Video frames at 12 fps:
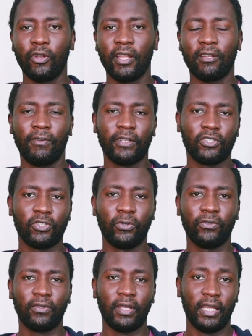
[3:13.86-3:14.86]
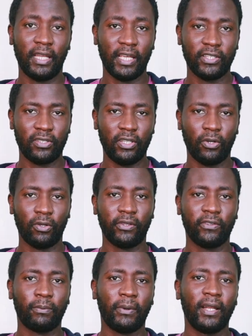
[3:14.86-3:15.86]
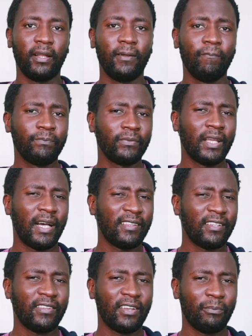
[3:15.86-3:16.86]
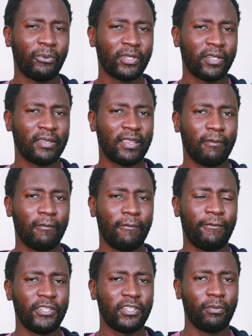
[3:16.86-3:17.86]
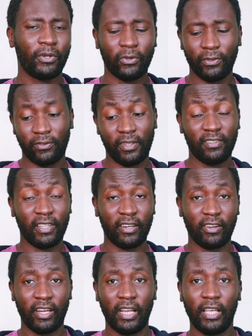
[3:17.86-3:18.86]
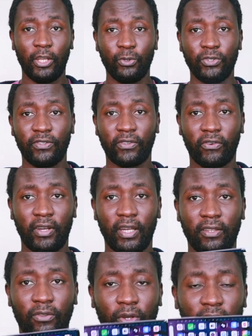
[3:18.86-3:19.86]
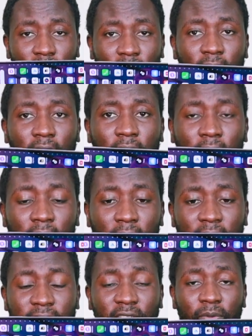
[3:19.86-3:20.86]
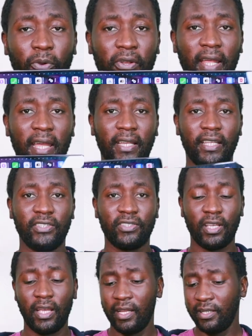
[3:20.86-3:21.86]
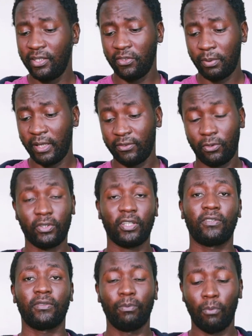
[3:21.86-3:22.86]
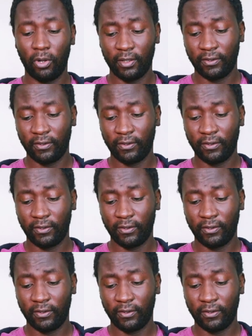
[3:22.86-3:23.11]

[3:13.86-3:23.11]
Netflix shows in HD on this panel. And that's an important feature because this is a really huge screen. As you can see, a 6.9 inch display is not a small